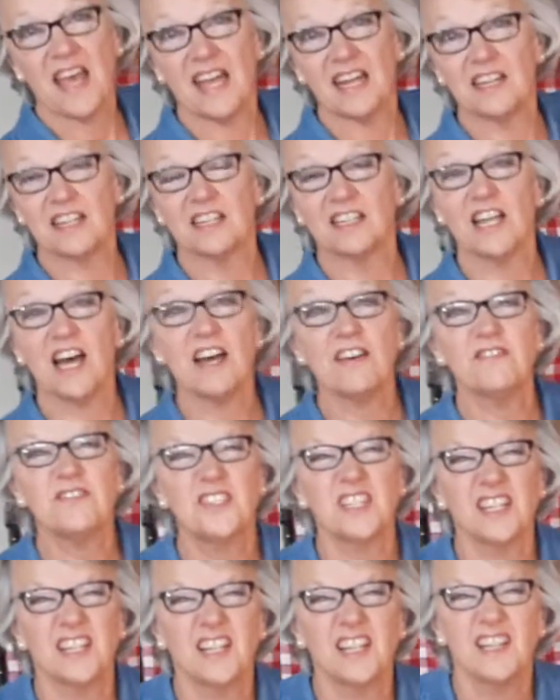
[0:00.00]
and loved
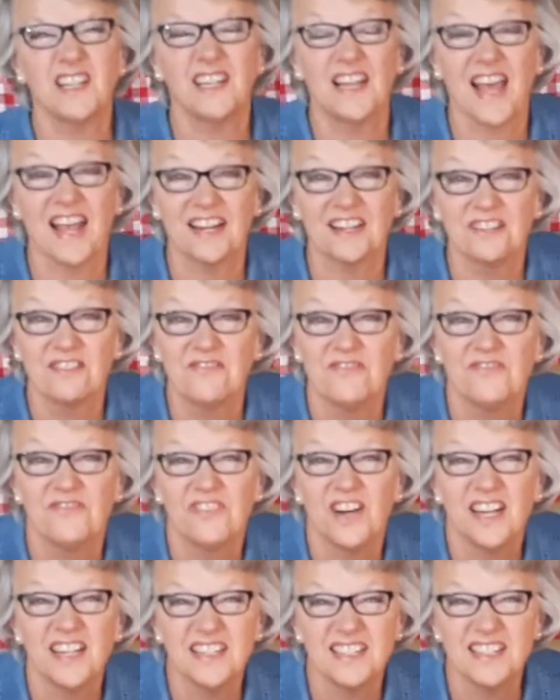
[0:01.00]
to collect
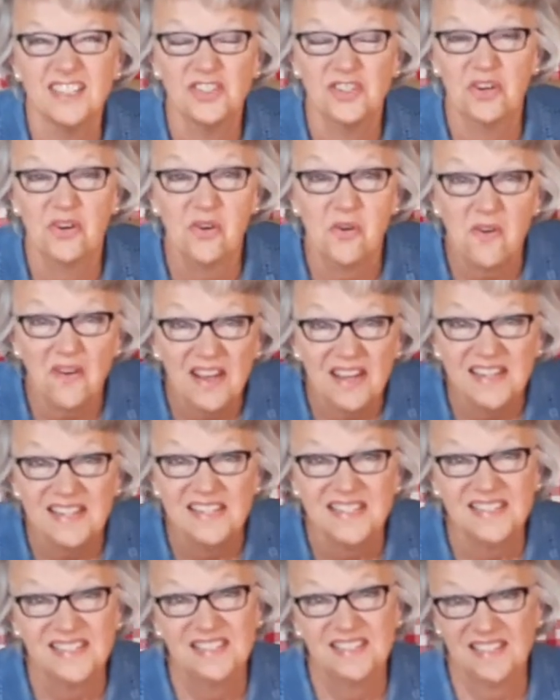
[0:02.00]
fun
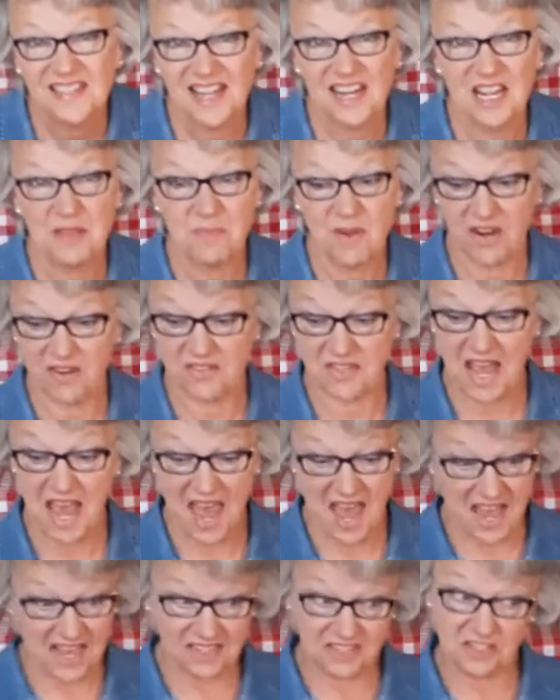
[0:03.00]
toys and teddy bears.
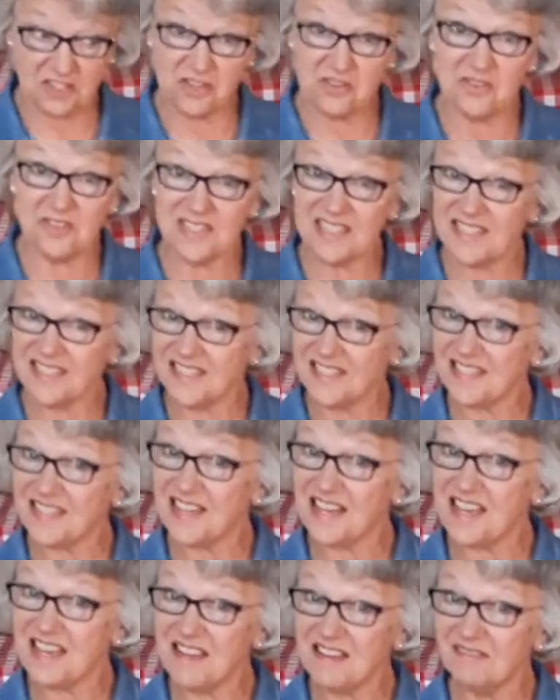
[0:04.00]
As you can
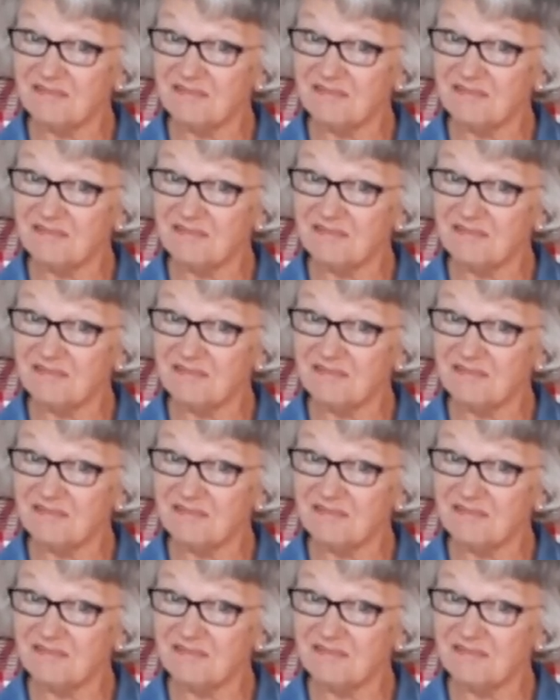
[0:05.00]
see,